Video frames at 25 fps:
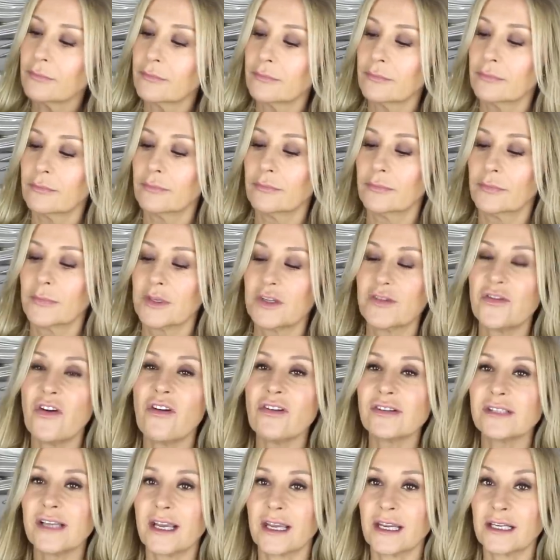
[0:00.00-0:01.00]
As
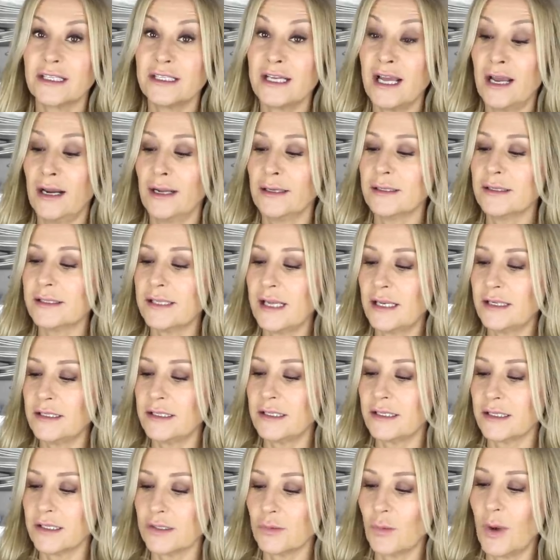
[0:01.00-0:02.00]
far as I can tell,
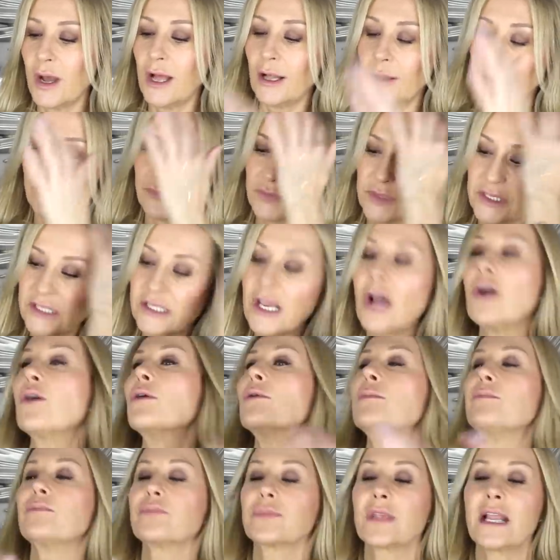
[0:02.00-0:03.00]
unscented as well.
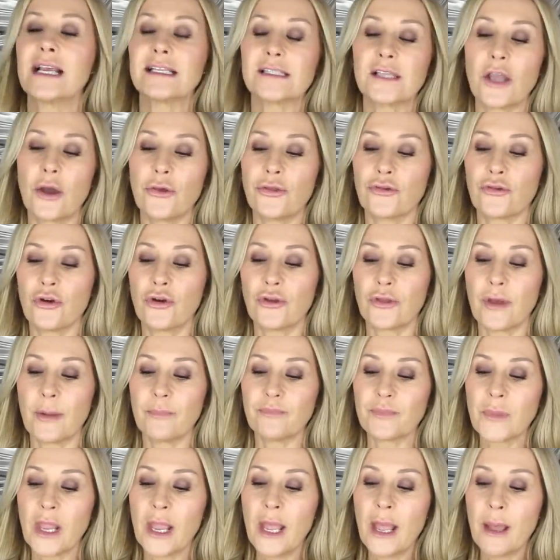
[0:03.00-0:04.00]
So let's go through
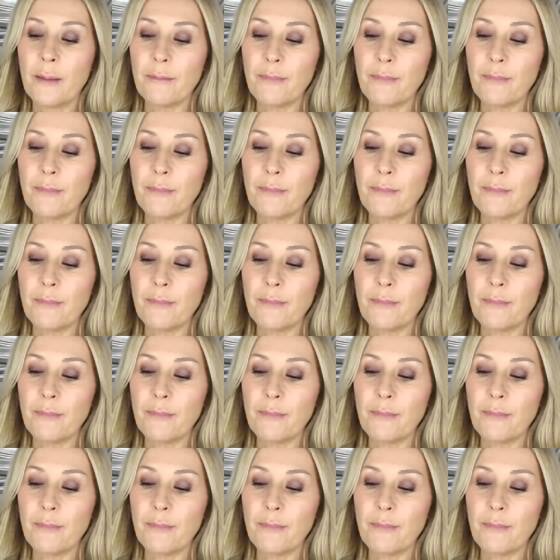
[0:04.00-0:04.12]
them.